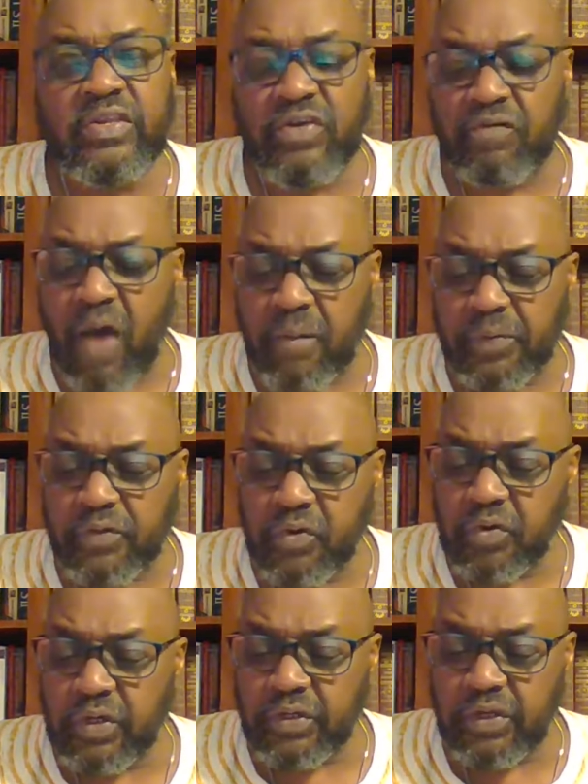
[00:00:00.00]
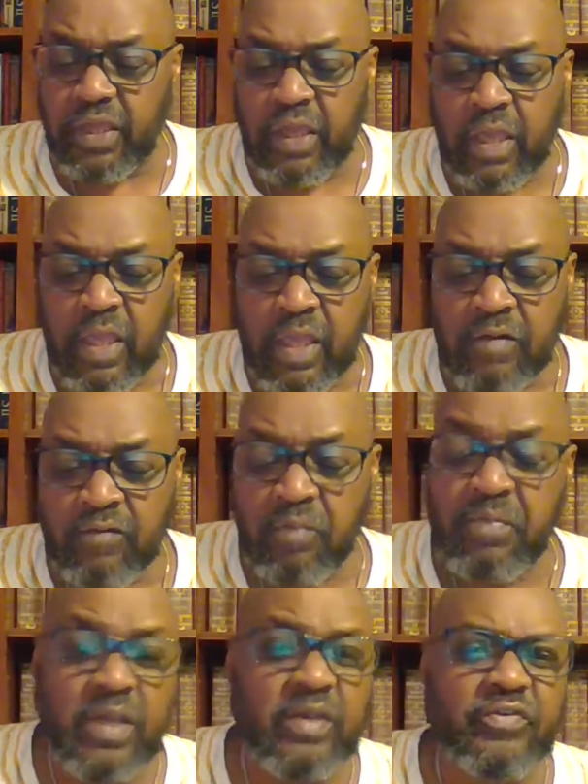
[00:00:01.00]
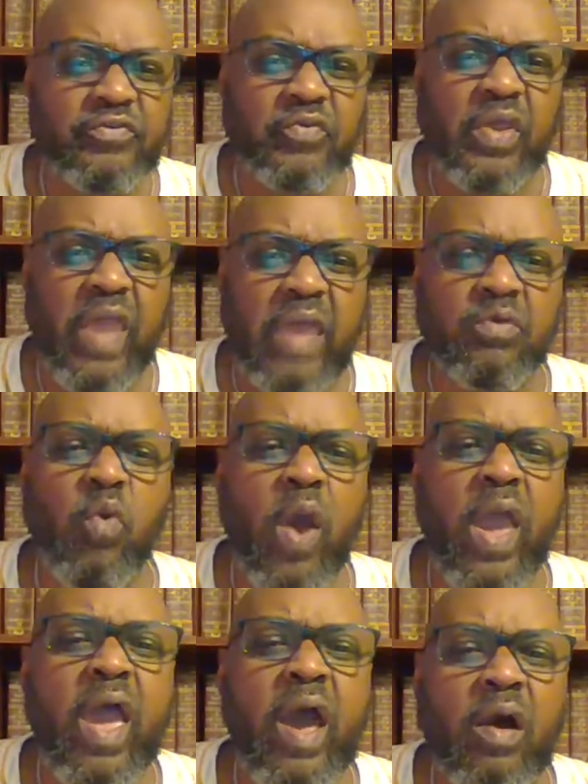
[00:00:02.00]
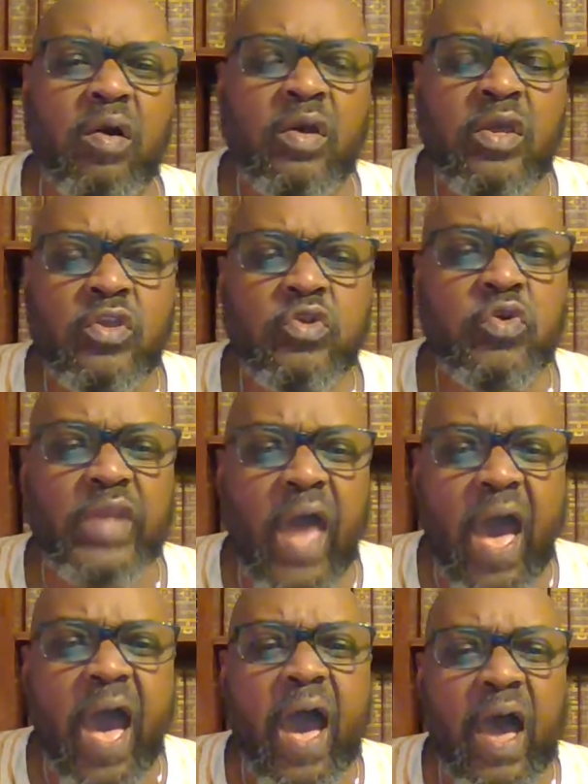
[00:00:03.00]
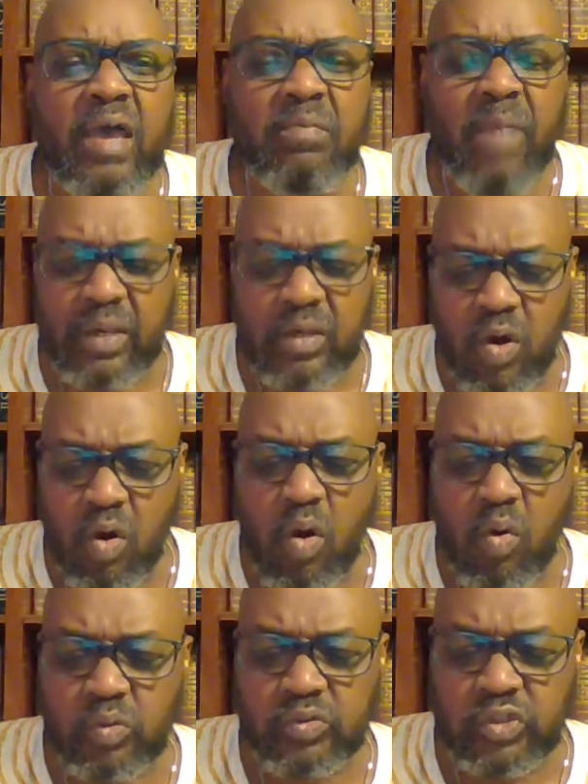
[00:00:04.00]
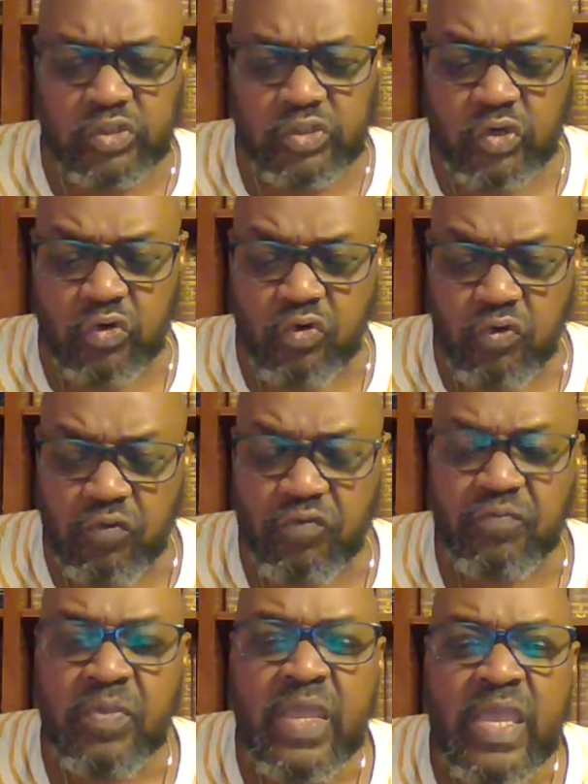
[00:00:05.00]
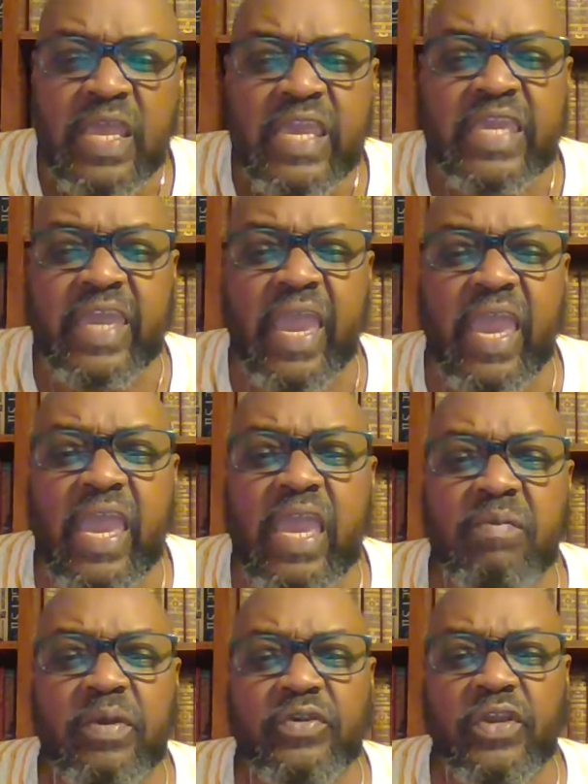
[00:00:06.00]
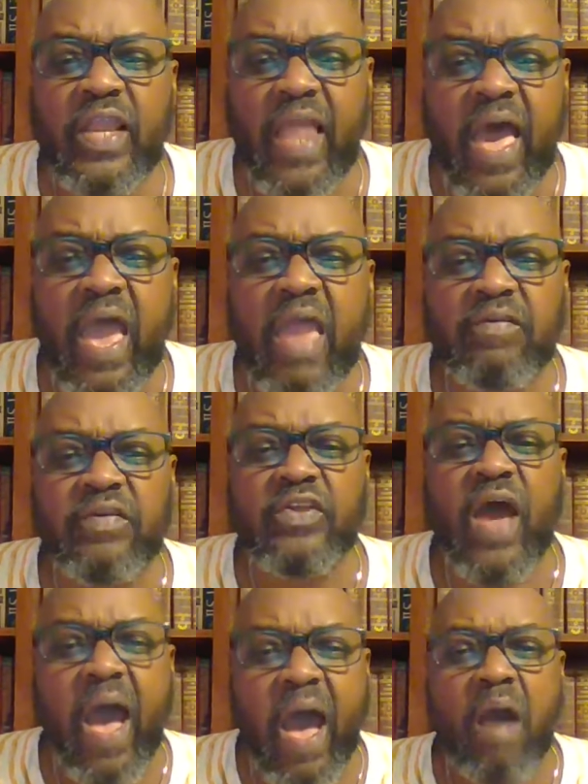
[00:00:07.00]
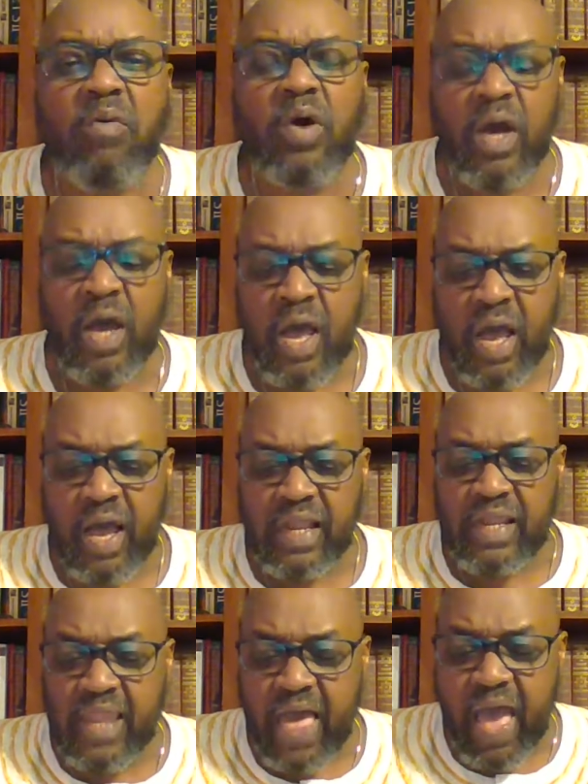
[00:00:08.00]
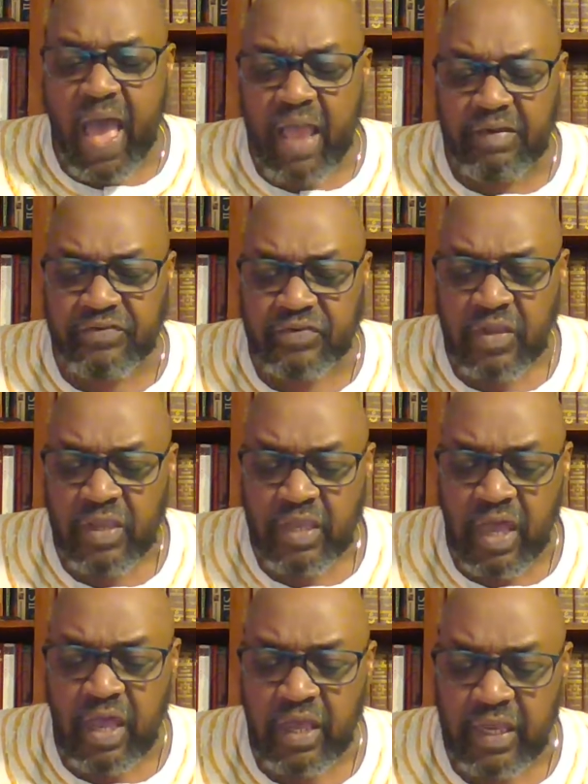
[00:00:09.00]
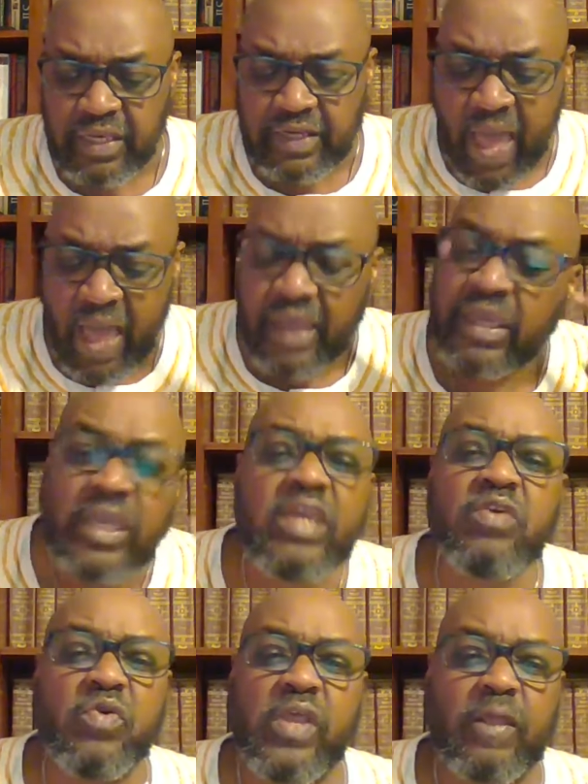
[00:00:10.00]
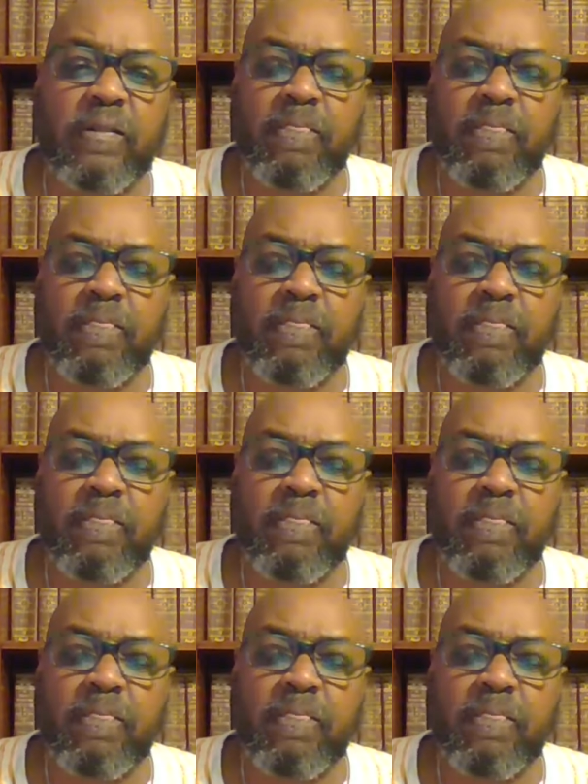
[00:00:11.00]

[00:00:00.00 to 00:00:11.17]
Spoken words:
of opportunity for ministry and where you and I might go to serve. He came into life, into our lives, in our hearing,